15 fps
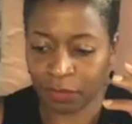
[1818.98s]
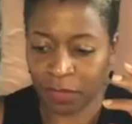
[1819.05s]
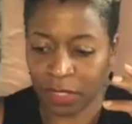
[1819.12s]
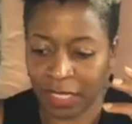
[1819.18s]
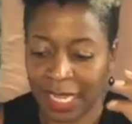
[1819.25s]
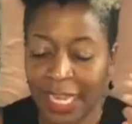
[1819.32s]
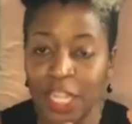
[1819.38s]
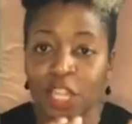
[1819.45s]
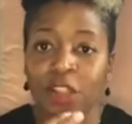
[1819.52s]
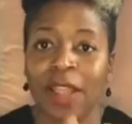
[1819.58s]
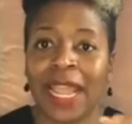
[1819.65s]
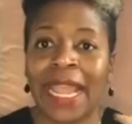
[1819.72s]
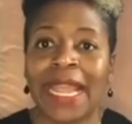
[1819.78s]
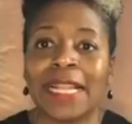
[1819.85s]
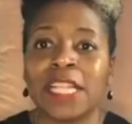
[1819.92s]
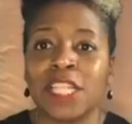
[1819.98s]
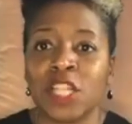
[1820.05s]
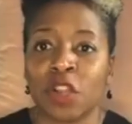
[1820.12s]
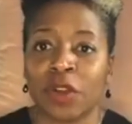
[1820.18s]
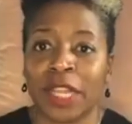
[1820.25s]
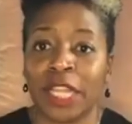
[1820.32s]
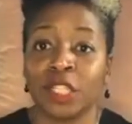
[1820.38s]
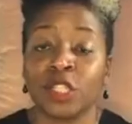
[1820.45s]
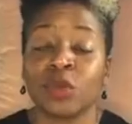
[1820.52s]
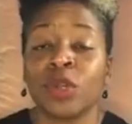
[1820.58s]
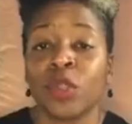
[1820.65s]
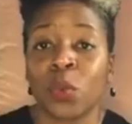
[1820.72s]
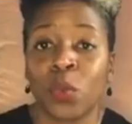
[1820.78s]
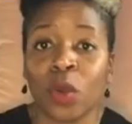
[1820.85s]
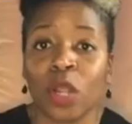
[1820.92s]
getting your hands dirty and
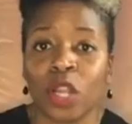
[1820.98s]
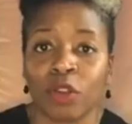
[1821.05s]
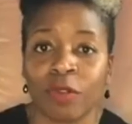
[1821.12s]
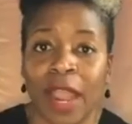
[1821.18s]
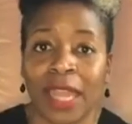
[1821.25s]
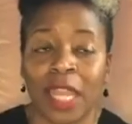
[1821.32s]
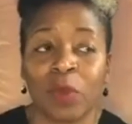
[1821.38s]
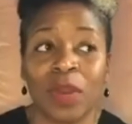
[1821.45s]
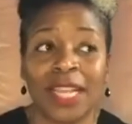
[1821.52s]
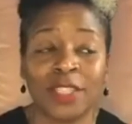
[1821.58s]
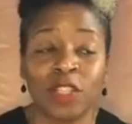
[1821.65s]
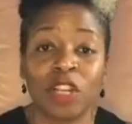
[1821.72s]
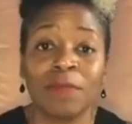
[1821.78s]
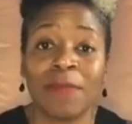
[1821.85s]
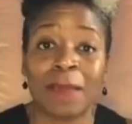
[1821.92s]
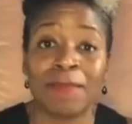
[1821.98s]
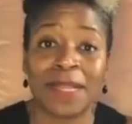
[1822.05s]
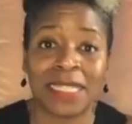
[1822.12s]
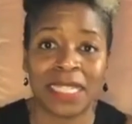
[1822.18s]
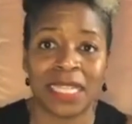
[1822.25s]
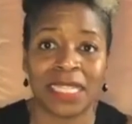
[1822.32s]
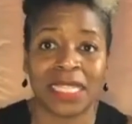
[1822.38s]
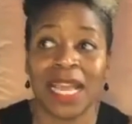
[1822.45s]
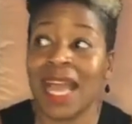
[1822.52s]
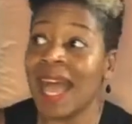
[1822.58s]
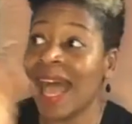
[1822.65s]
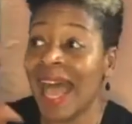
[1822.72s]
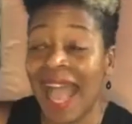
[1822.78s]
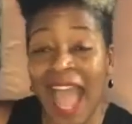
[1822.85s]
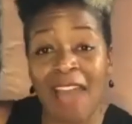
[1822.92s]
doing the work, right? Like when I started my business,
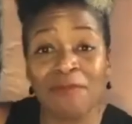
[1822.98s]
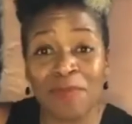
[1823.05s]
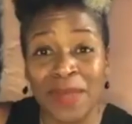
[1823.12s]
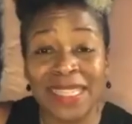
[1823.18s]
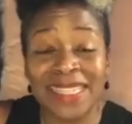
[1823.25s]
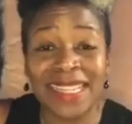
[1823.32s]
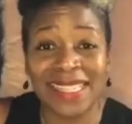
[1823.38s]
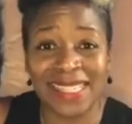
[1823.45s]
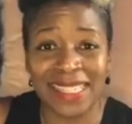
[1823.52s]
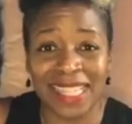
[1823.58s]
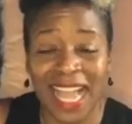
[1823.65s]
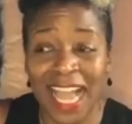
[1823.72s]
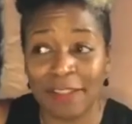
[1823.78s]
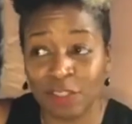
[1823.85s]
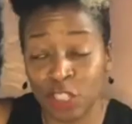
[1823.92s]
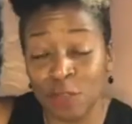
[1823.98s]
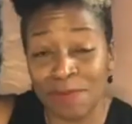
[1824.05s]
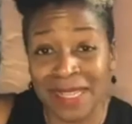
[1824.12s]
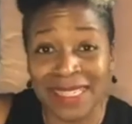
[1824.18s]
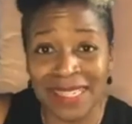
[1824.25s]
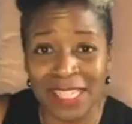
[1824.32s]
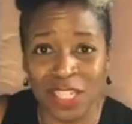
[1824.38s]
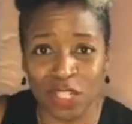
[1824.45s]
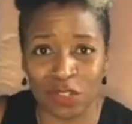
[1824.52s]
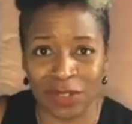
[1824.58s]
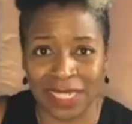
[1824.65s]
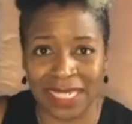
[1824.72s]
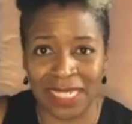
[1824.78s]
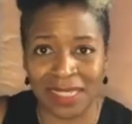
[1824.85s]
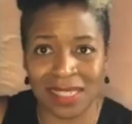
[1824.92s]
I have 2 business
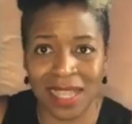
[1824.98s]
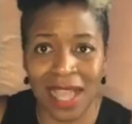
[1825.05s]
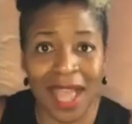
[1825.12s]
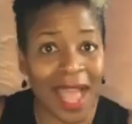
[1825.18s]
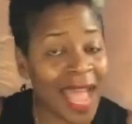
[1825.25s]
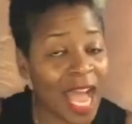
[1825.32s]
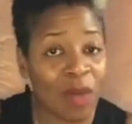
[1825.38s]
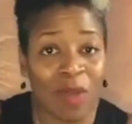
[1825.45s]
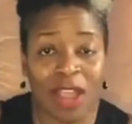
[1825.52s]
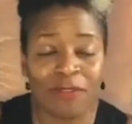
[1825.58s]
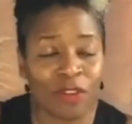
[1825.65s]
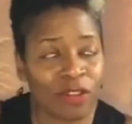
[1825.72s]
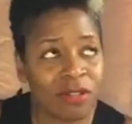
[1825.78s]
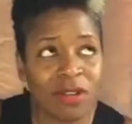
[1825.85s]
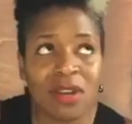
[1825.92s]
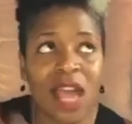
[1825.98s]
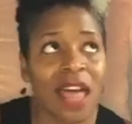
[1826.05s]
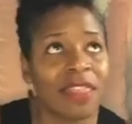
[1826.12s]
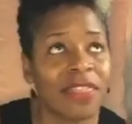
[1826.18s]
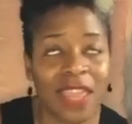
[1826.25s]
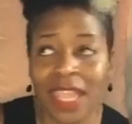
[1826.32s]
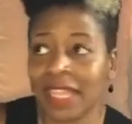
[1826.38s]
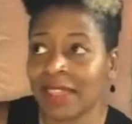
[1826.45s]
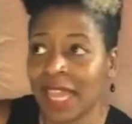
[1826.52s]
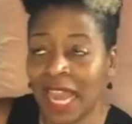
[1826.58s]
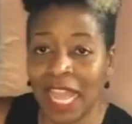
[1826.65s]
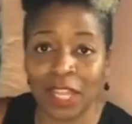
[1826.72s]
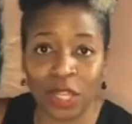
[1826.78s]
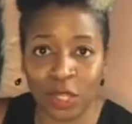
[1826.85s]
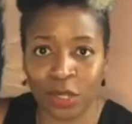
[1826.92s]
degrees. However, nothing that
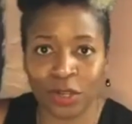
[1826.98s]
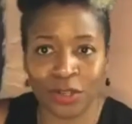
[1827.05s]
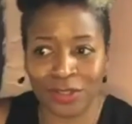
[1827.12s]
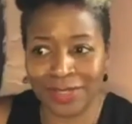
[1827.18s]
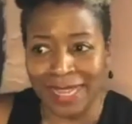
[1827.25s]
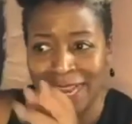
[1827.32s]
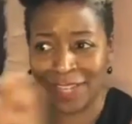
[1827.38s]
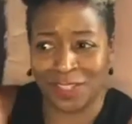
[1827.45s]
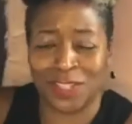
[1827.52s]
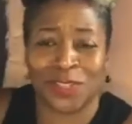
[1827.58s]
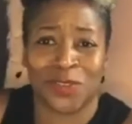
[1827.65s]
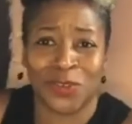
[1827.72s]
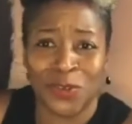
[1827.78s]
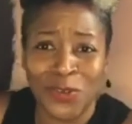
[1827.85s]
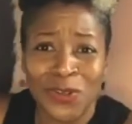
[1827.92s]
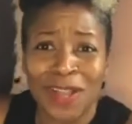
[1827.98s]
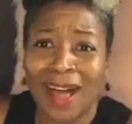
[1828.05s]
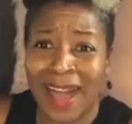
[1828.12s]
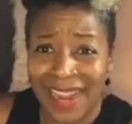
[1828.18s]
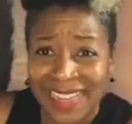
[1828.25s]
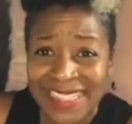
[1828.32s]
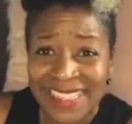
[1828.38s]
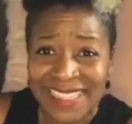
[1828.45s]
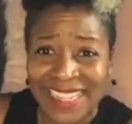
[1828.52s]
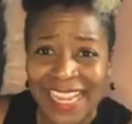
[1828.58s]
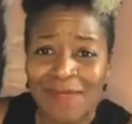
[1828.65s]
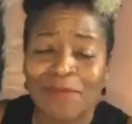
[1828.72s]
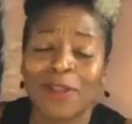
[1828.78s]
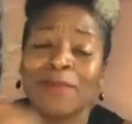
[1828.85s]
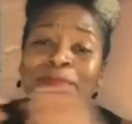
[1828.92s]
I learned in school,
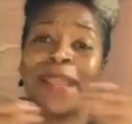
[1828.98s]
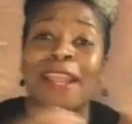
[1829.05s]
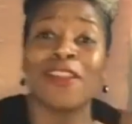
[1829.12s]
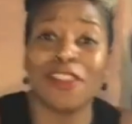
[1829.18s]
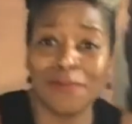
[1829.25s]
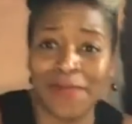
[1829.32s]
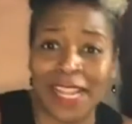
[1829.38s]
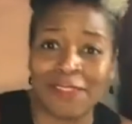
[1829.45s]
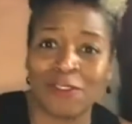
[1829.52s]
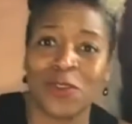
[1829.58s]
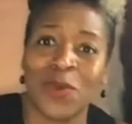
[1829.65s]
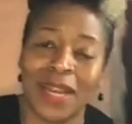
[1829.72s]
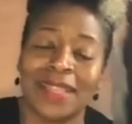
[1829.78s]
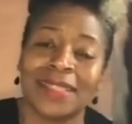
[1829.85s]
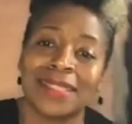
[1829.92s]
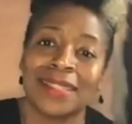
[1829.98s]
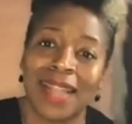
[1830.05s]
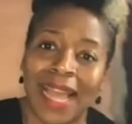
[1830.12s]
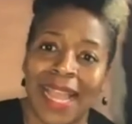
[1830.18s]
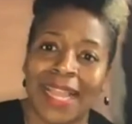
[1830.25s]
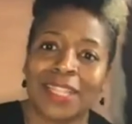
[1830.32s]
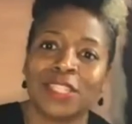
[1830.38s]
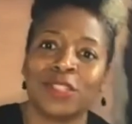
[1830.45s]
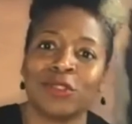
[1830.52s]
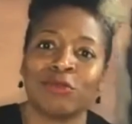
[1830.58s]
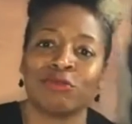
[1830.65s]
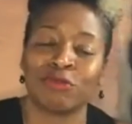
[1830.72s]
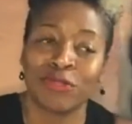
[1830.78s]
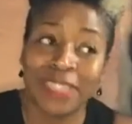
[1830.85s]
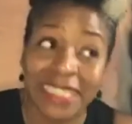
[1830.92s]
honestly, prepared me for what it's like to
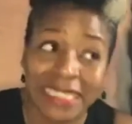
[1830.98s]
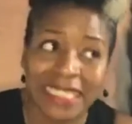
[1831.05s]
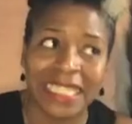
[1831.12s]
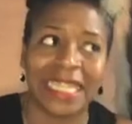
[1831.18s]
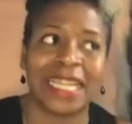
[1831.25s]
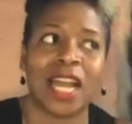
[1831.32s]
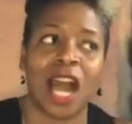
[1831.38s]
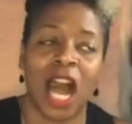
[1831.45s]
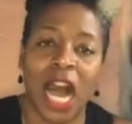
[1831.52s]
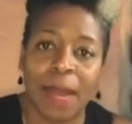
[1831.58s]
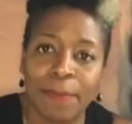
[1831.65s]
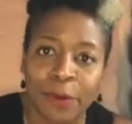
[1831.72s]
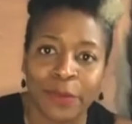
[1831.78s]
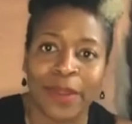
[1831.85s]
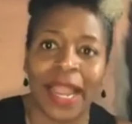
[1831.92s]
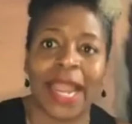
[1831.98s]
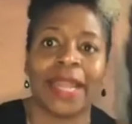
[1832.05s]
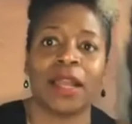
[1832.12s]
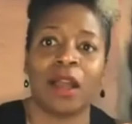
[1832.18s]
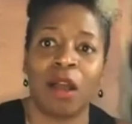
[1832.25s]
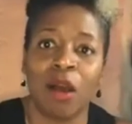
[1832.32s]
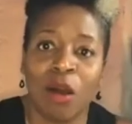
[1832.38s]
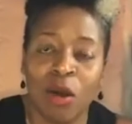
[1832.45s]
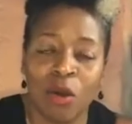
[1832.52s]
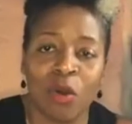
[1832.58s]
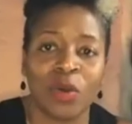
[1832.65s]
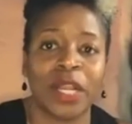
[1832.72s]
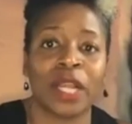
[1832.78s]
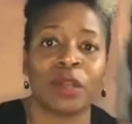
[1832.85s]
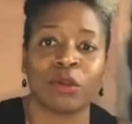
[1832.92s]
really operate,
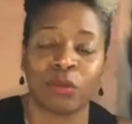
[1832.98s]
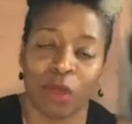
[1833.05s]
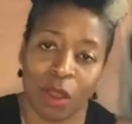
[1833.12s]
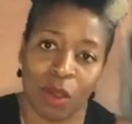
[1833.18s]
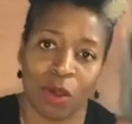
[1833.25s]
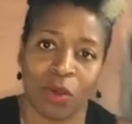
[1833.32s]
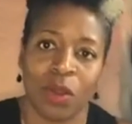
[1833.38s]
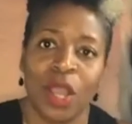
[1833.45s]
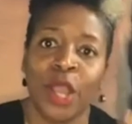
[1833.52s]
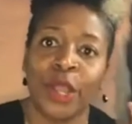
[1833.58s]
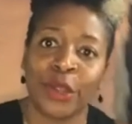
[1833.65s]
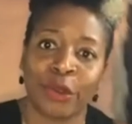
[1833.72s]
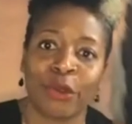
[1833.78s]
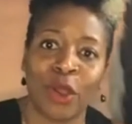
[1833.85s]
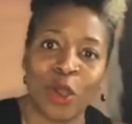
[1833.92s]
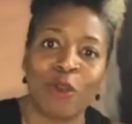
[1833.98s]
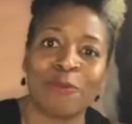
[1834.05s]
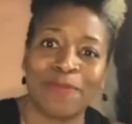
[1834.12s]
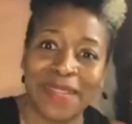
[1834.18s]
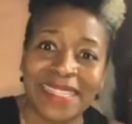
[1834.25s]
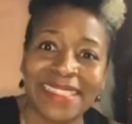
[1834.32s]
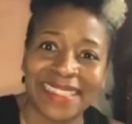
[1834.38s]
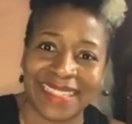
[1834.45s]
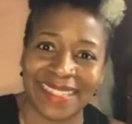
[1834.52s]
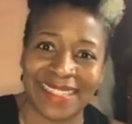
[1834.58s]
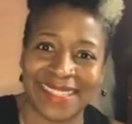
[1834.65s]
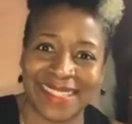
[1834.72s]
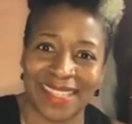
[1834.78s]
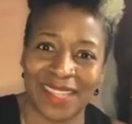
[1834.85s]
own, and grow your own business,